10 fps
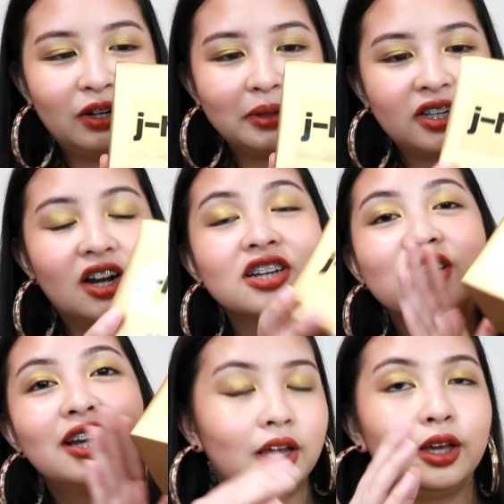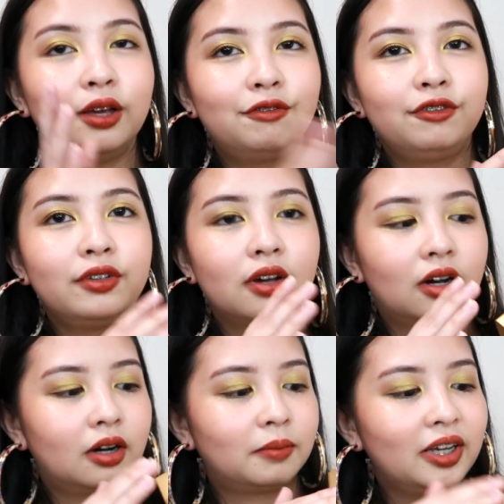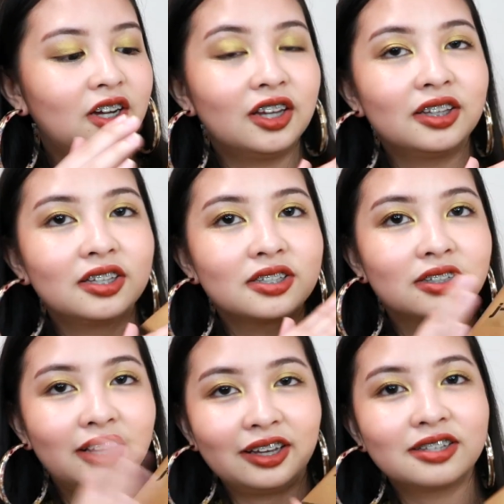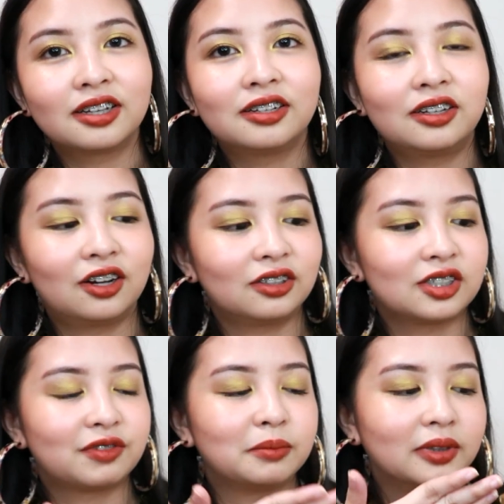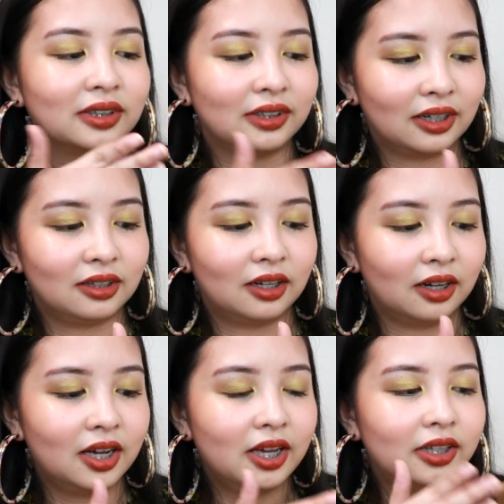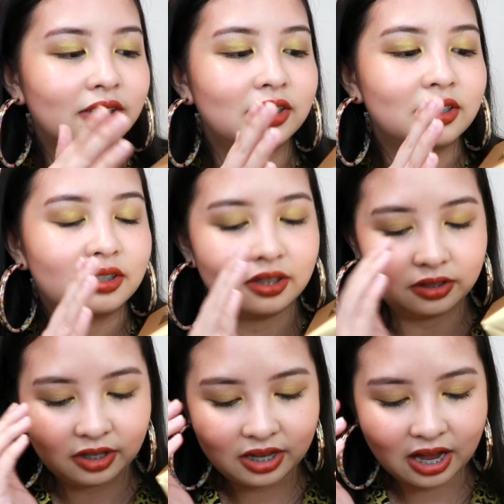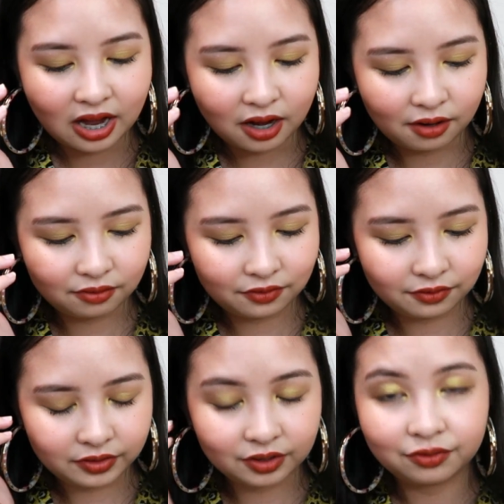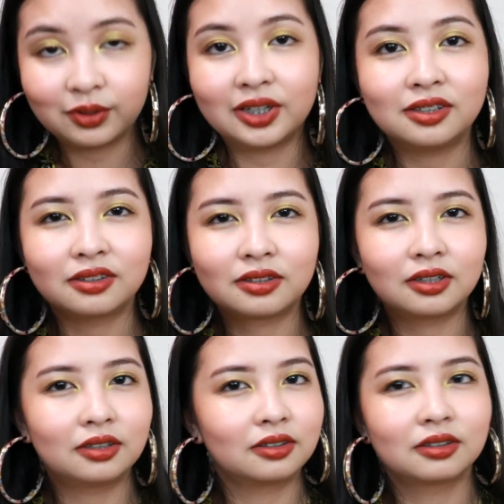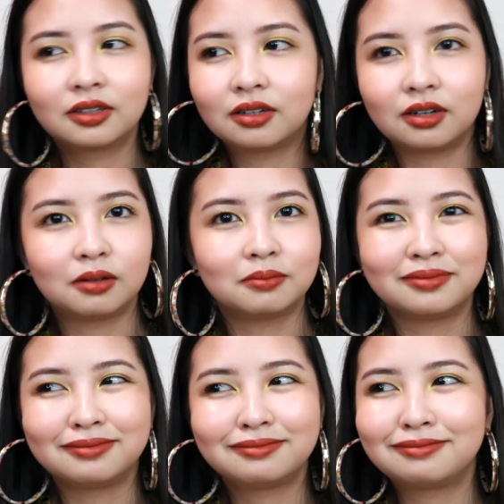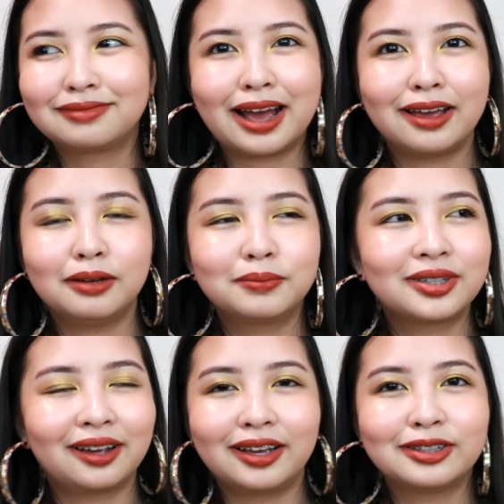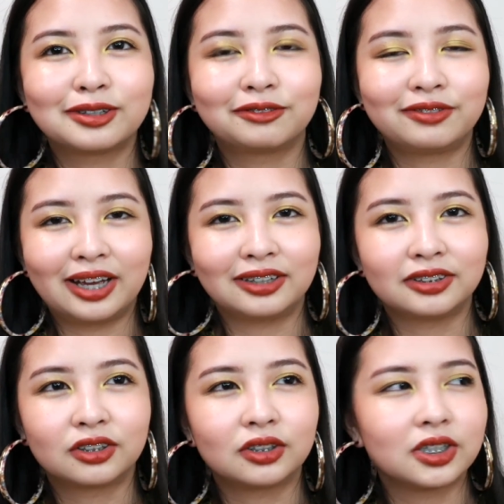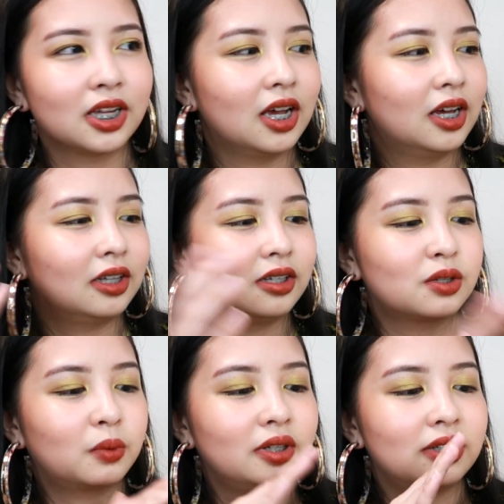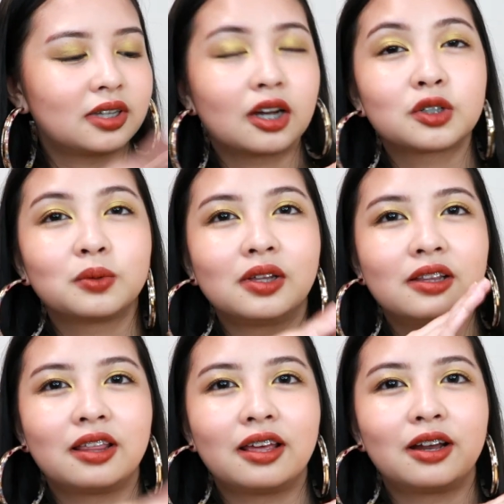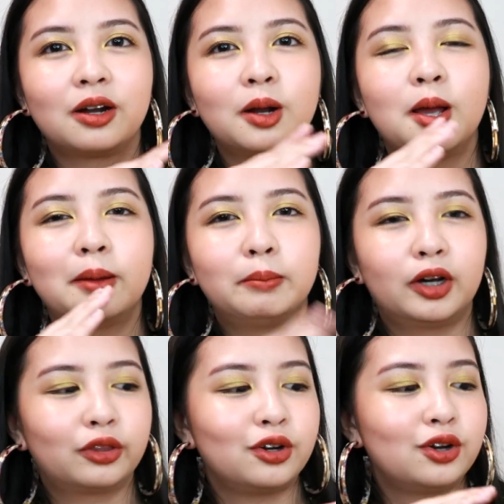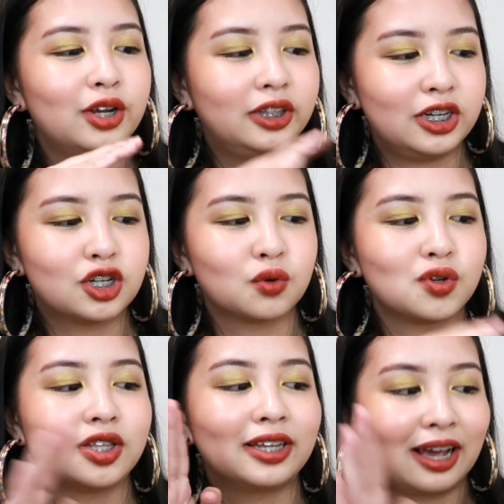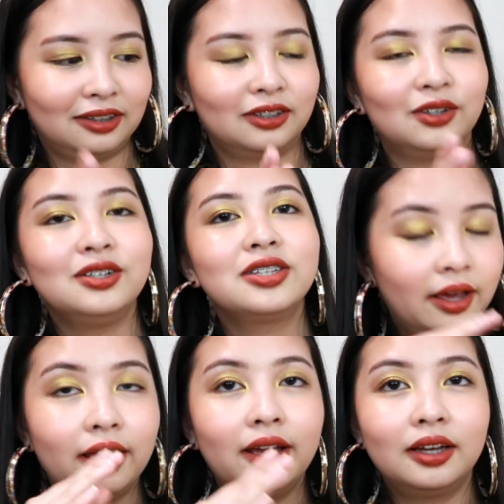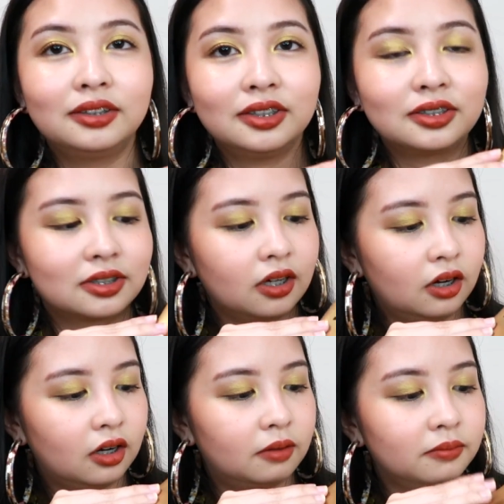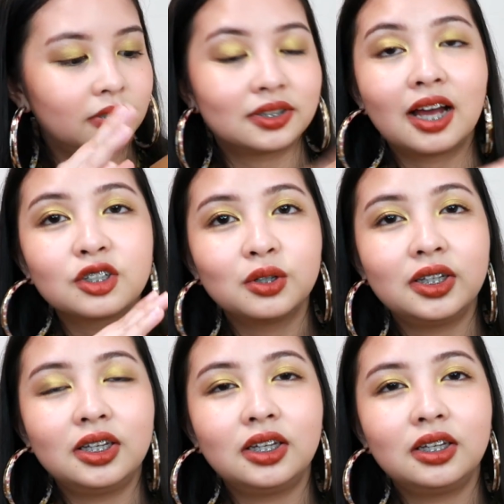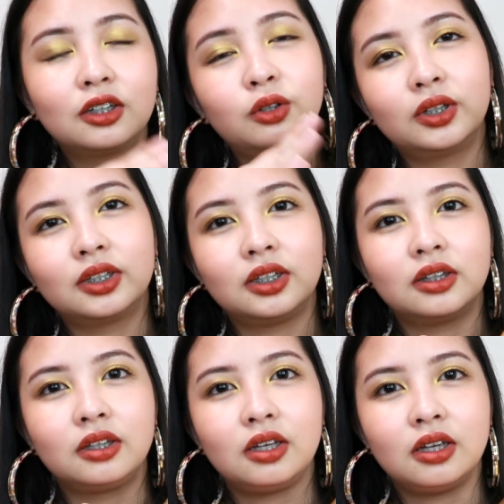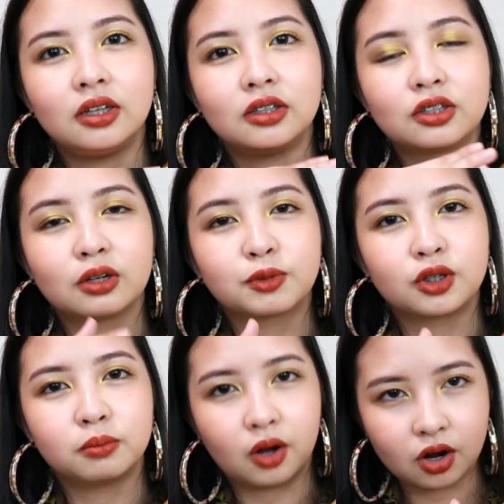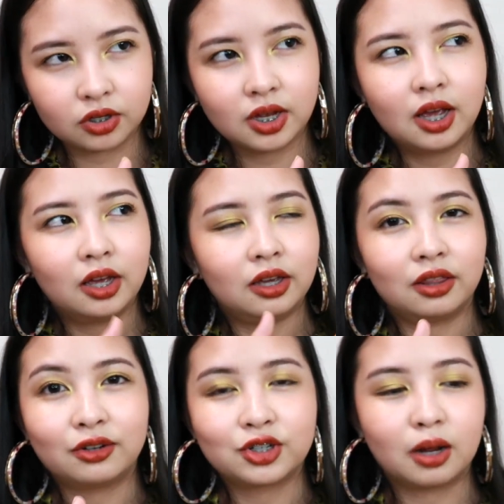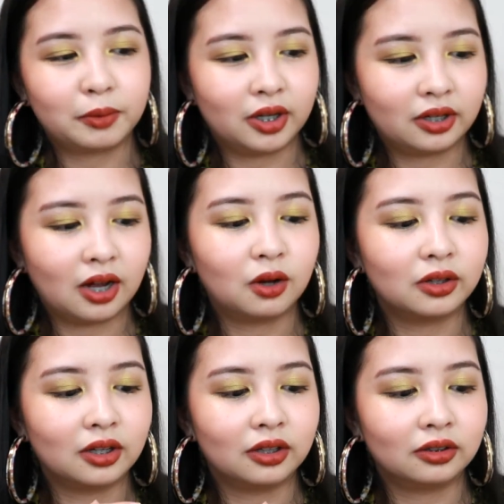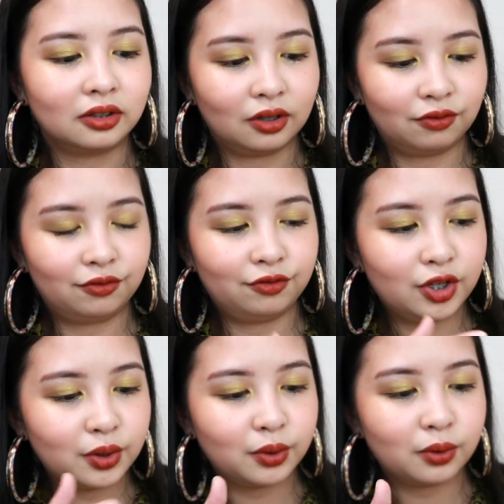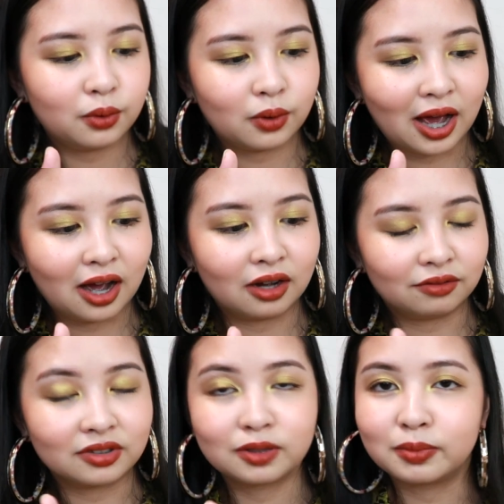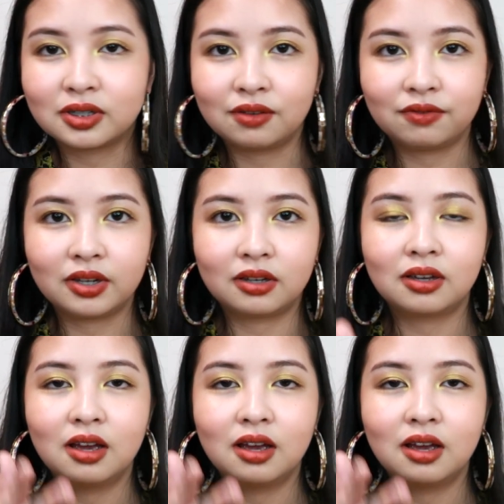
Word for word: Oh my gosh! I got this. Like I said, I got this from Candela. They have different kinds of candles. This one is actually their butter edition candles, and it's actually included in the description box in their Shopee account that if you have a specific